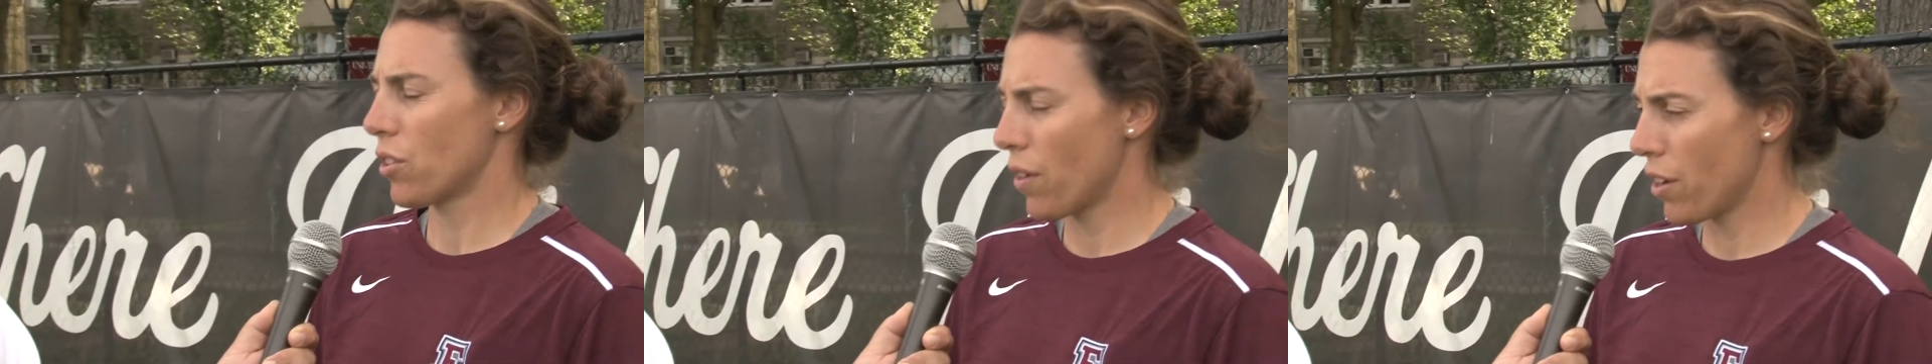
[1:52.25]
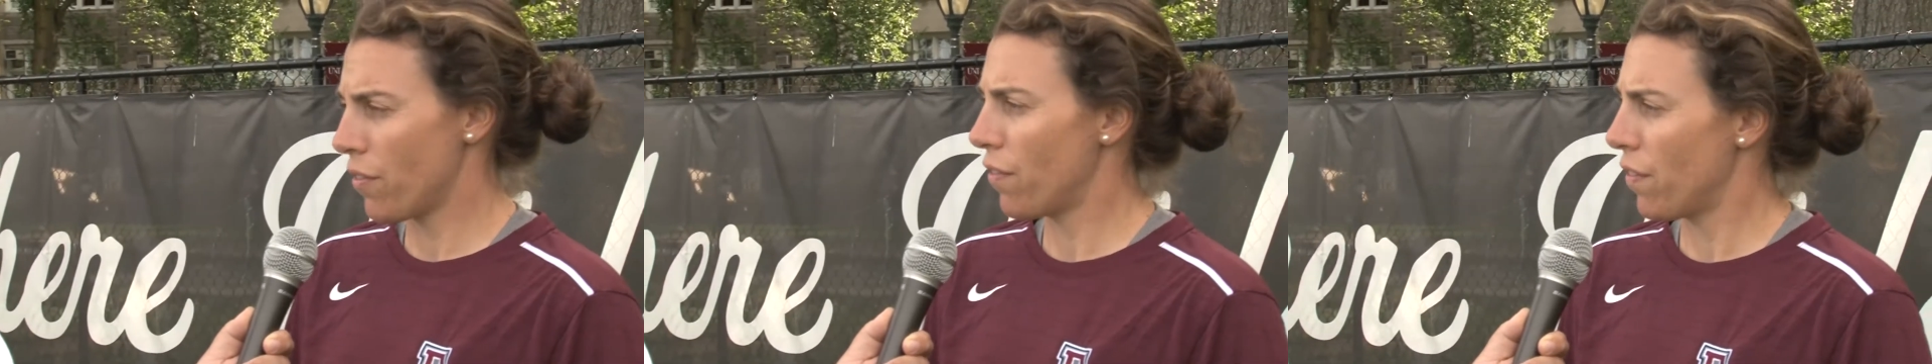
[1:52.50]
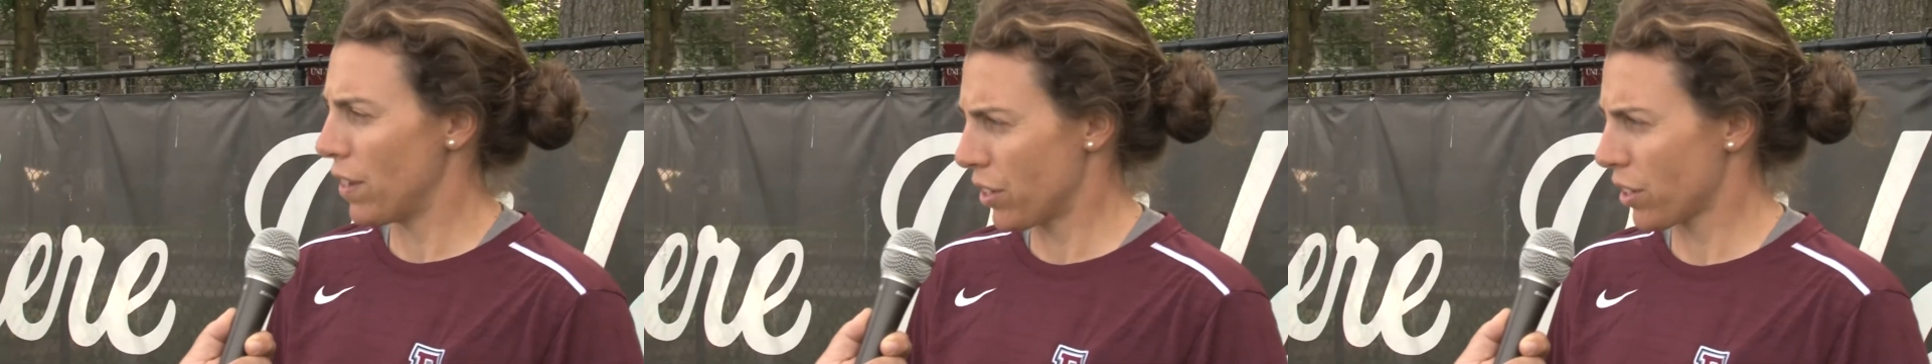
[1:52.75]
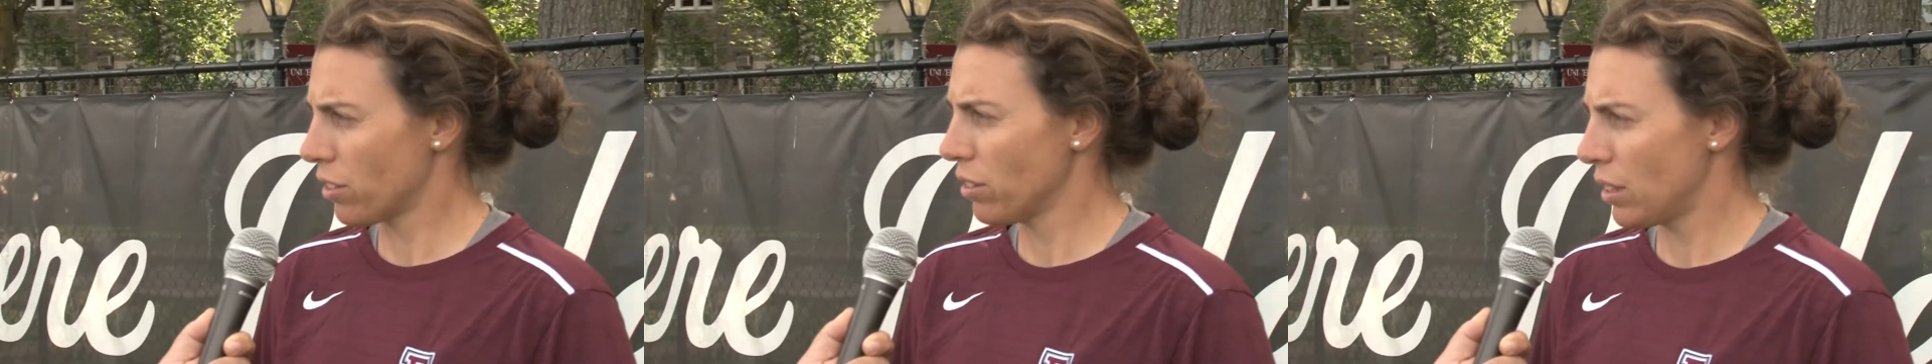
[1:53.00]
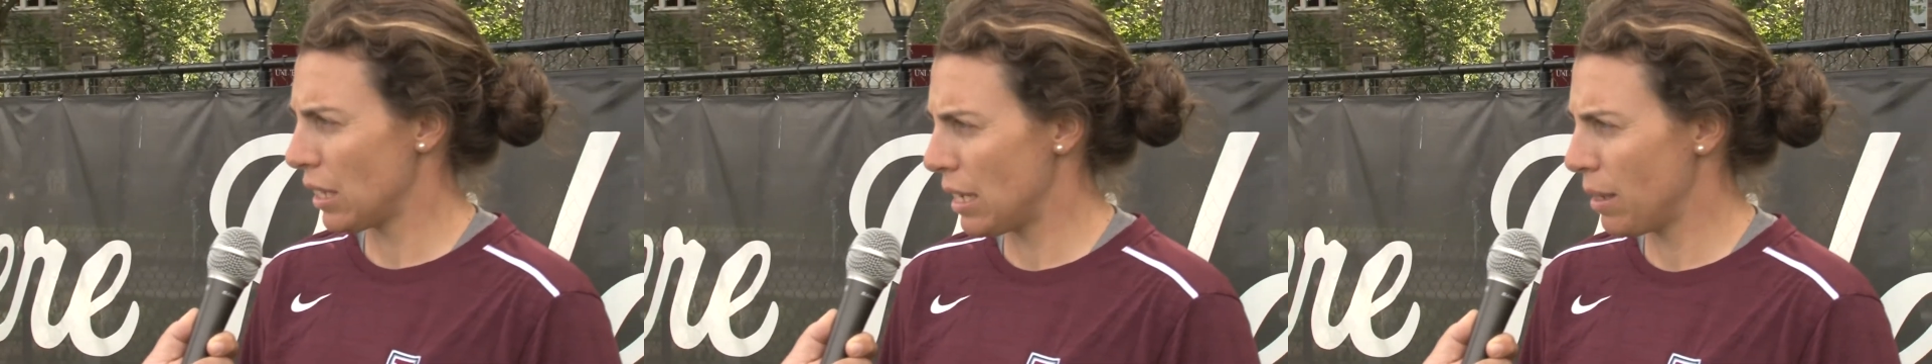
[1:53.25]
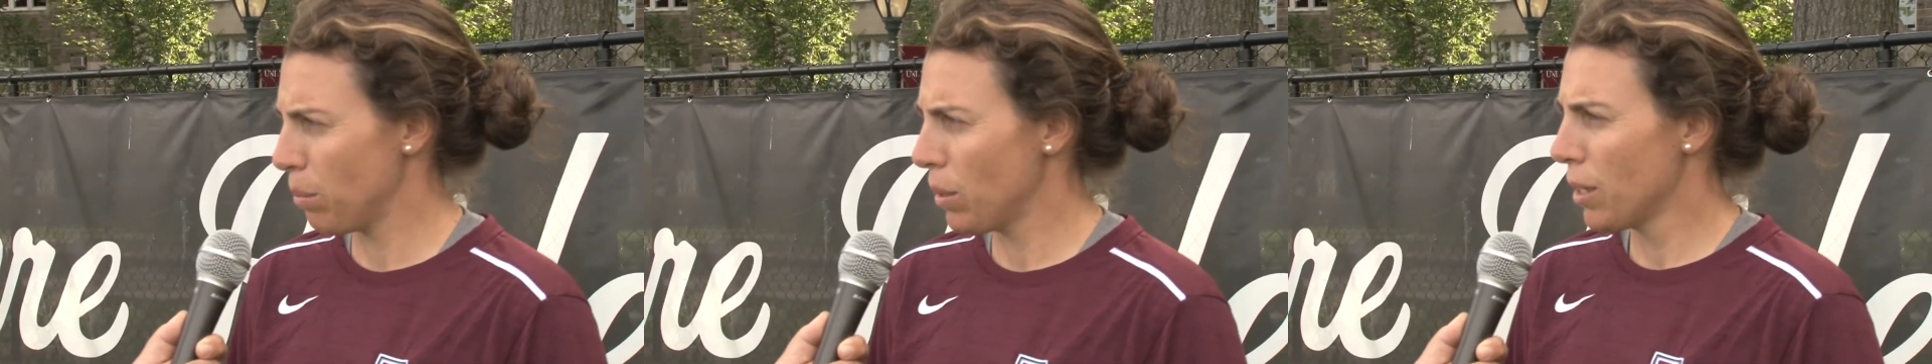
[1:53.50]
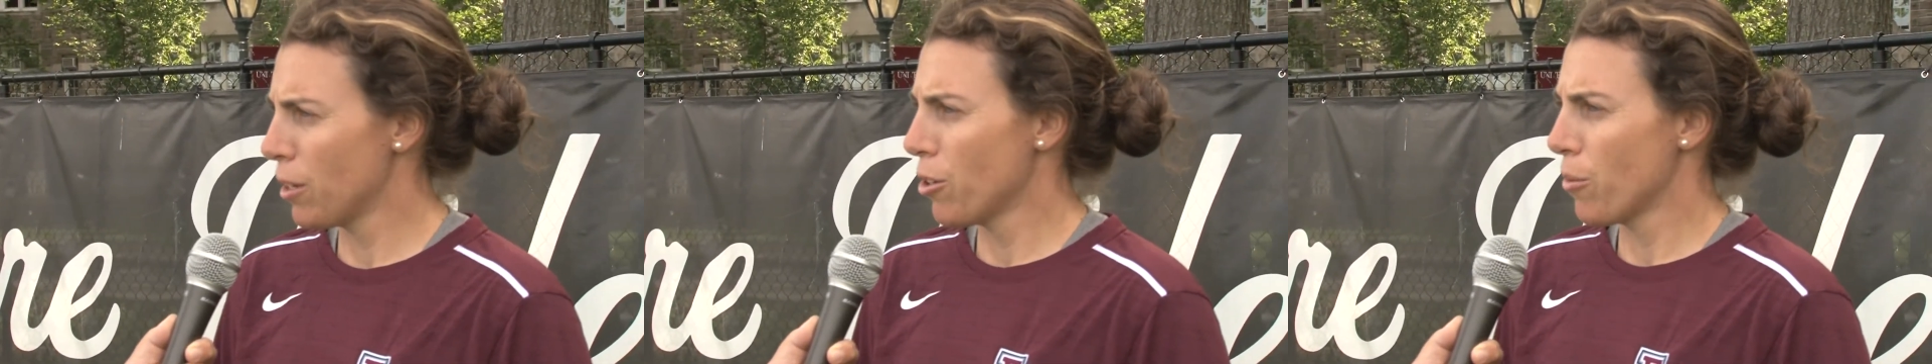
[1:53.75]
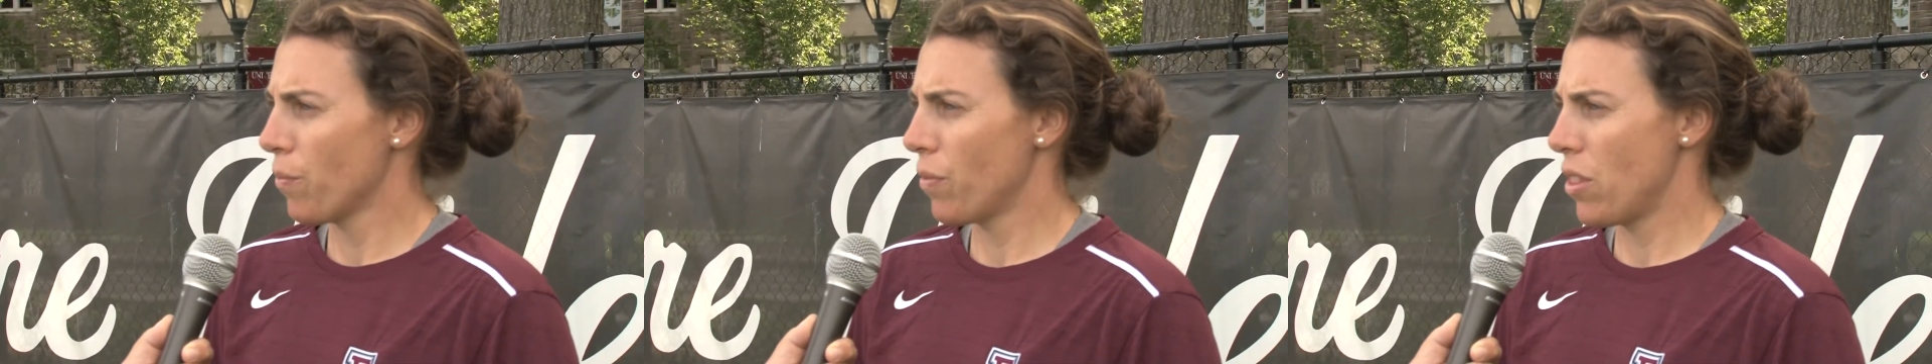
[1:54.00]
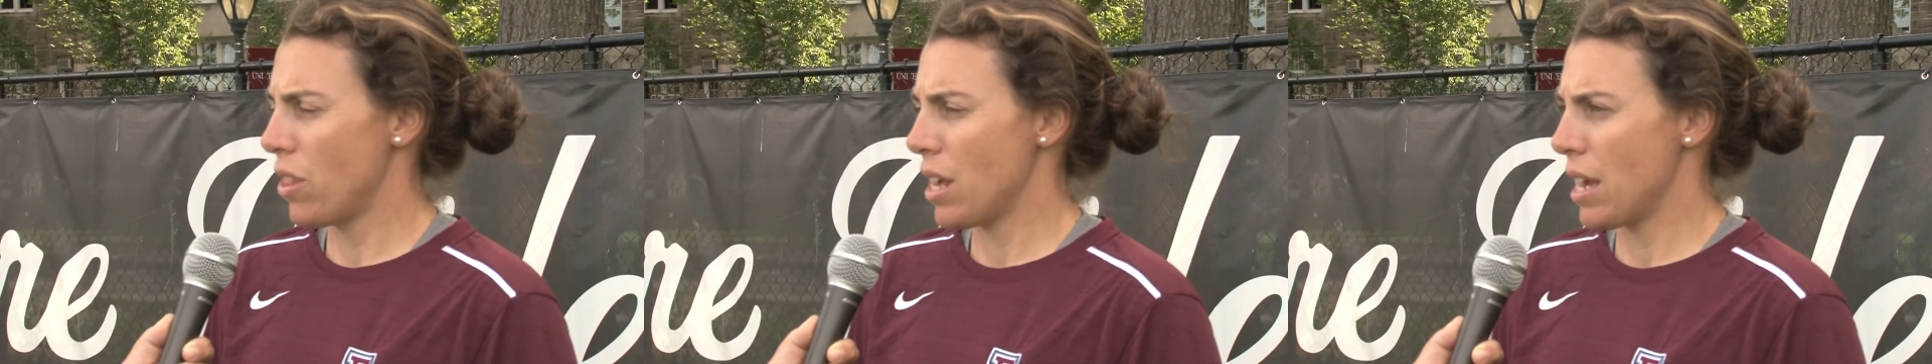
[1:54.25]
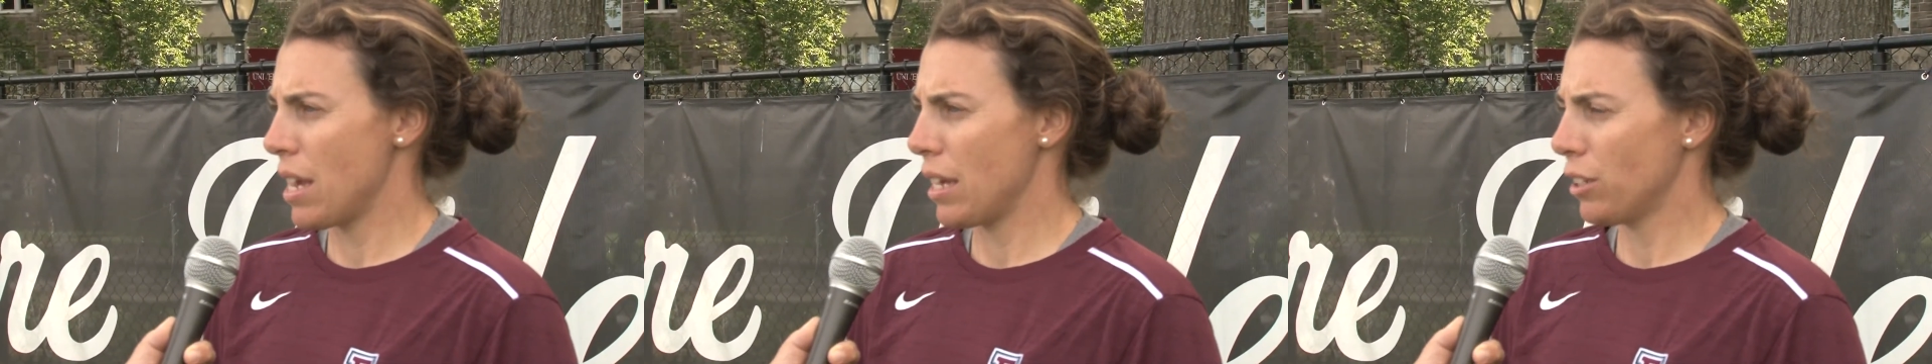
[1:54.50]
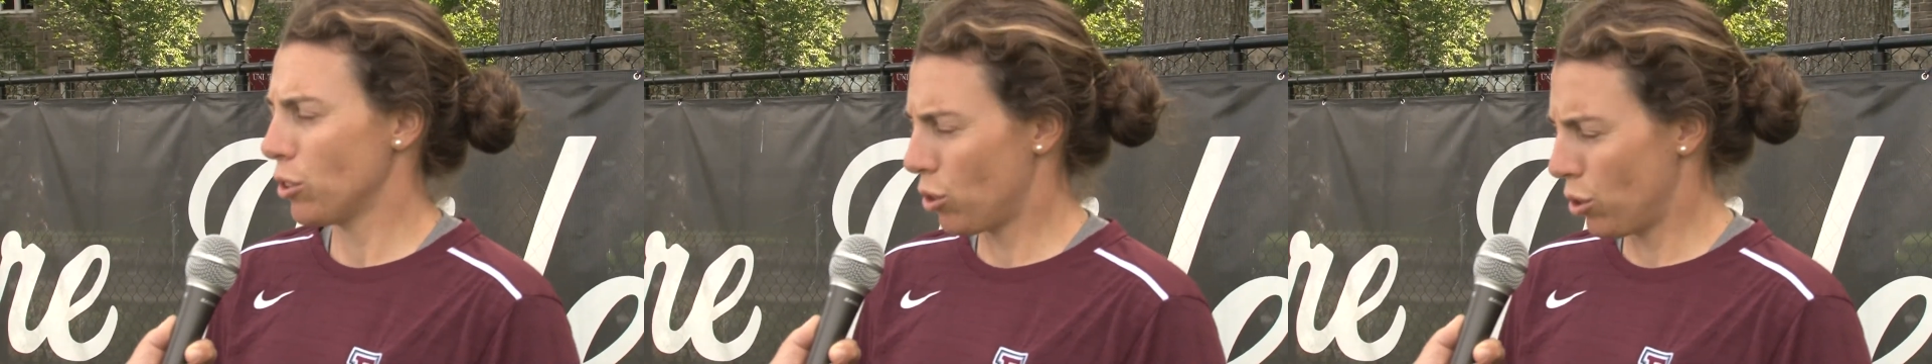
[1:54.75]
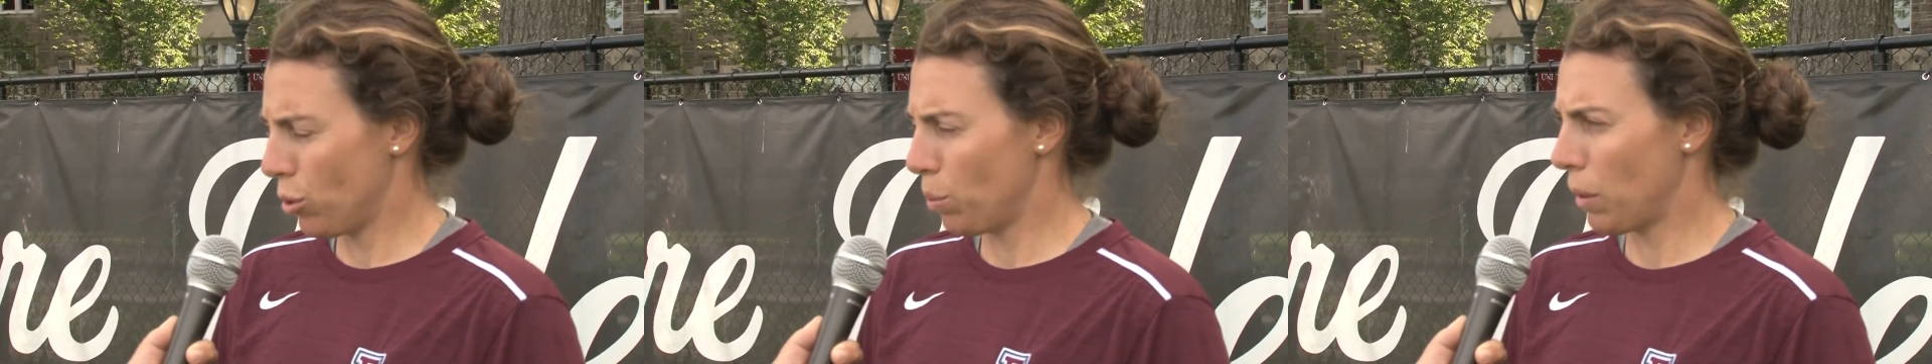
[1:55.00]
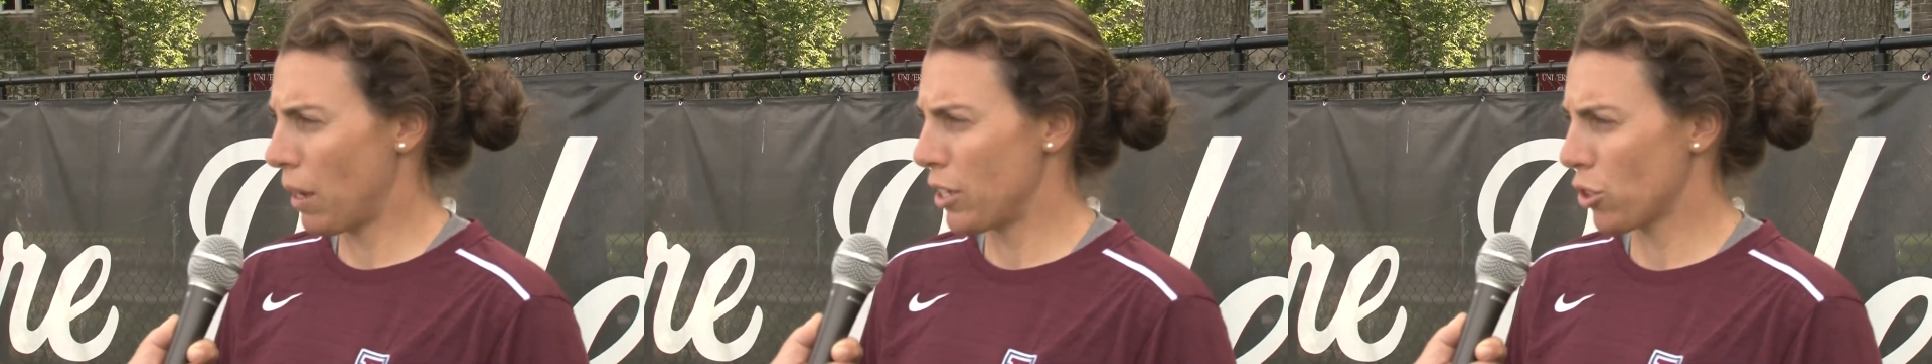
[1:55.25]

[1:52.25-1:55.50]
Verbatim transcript: is a very physical team they do play.